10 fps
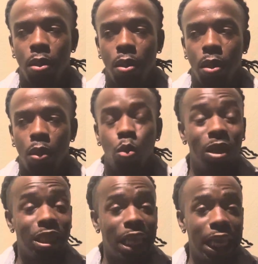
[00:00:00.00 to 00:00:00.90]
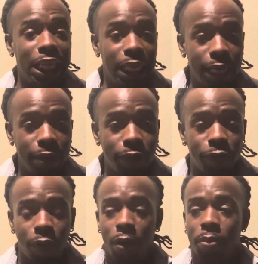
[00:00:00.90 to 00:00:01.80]
what they get
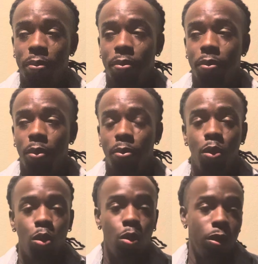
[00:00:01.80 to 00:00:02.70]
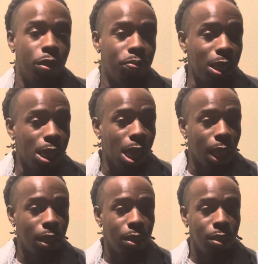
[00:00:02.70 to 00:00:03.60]
from who they're being.
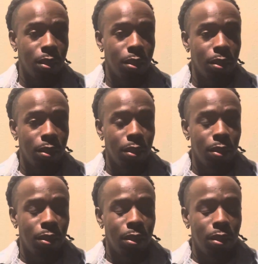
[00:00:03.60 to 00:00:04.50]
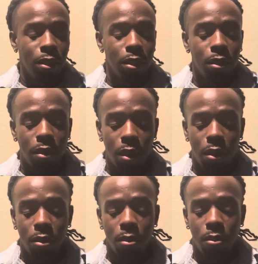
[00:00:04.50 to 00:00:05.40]
You
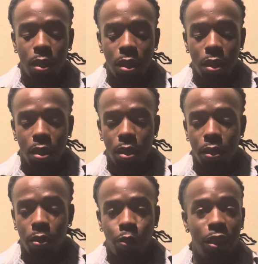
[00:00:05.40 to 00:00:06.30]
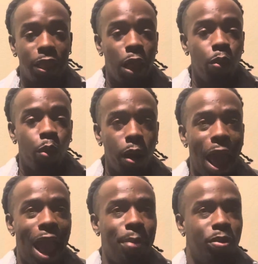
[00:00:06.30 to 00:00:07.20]
know, when they want
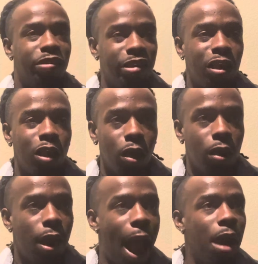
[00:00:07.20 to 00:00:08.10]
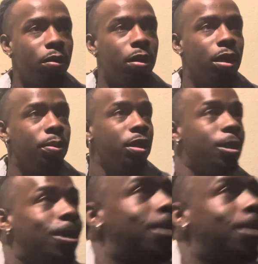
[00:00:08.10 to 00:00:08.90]
a particular outcome and